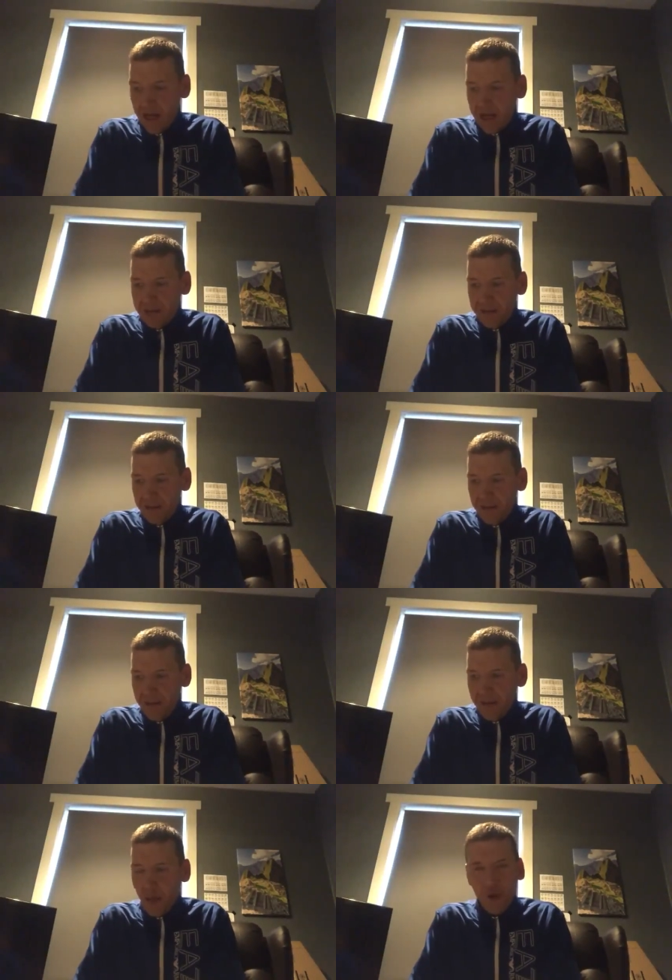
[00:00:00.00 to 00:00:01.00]
and
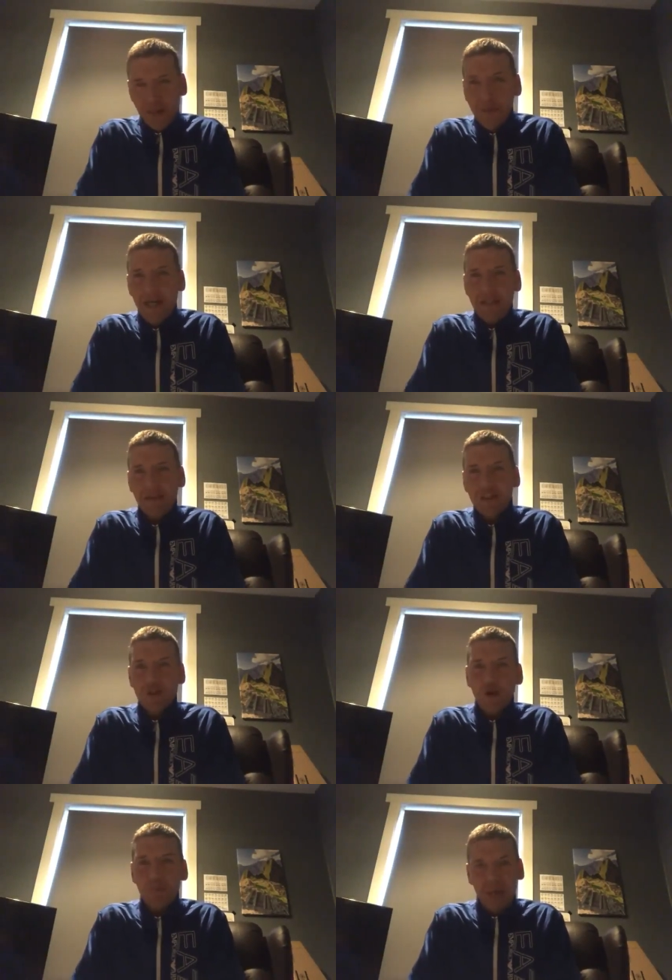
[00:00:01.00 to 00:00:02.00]
they automatically
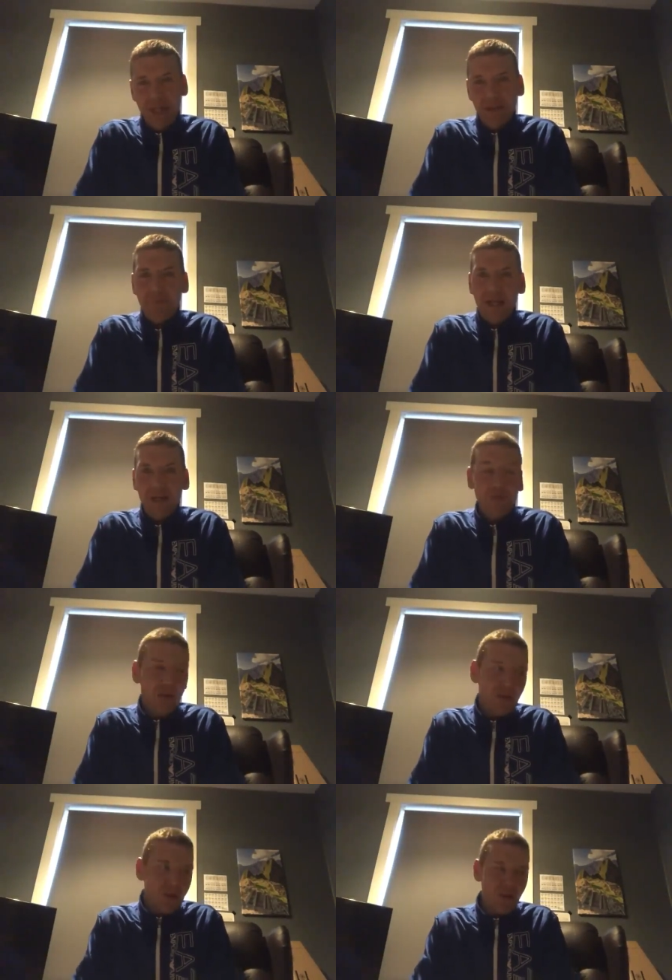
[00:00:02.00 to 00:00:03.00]
stop paying her
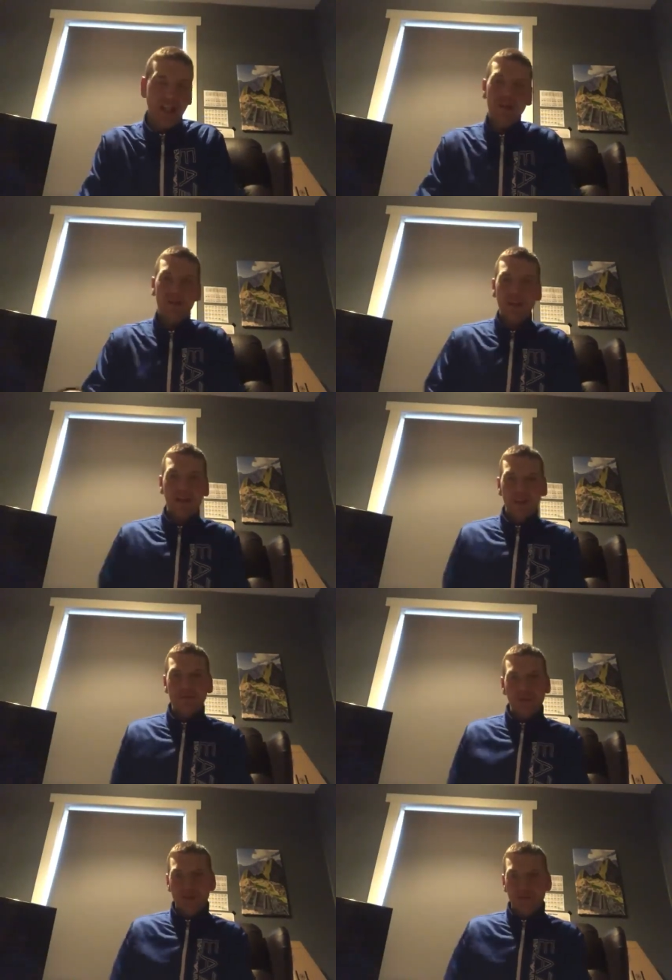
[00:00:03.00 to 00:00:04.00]
benefit. And it's lucky she
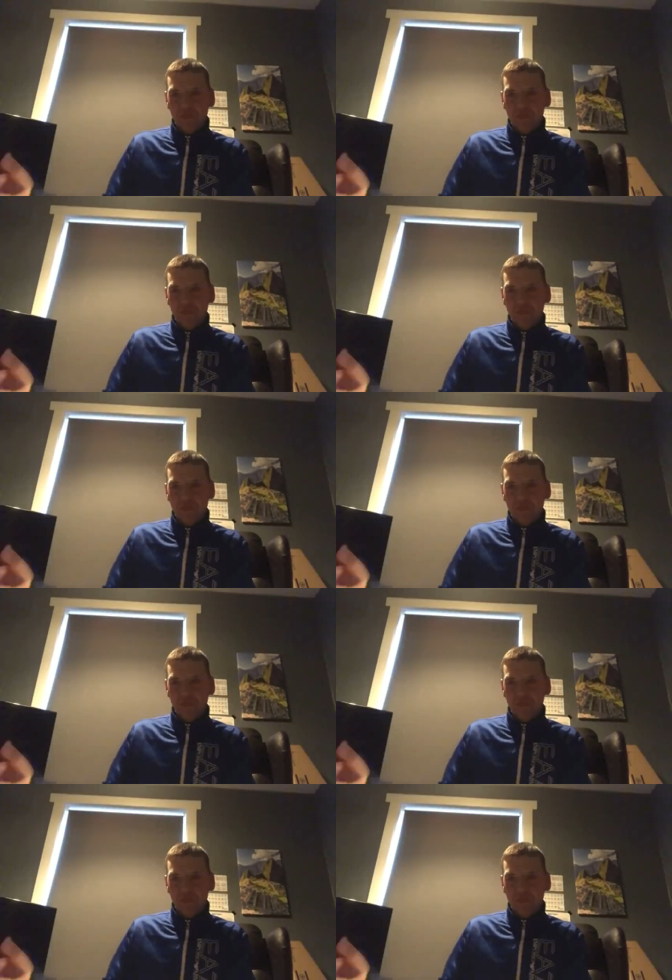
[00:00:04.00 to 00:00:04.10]
she's